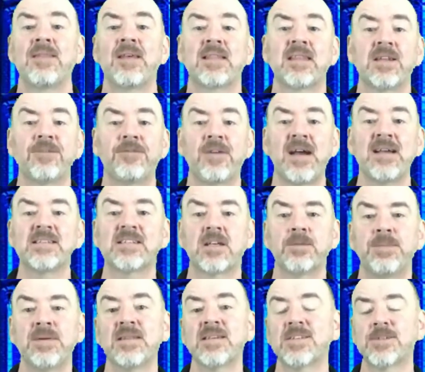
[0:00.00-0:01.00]
that the device
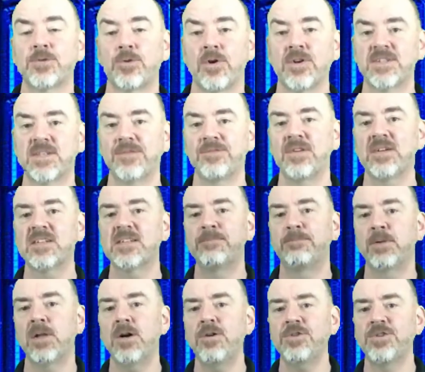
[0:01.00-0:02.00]
could be the source of an
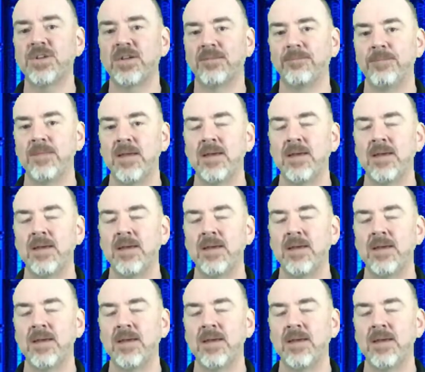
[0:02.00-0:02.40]
explosion,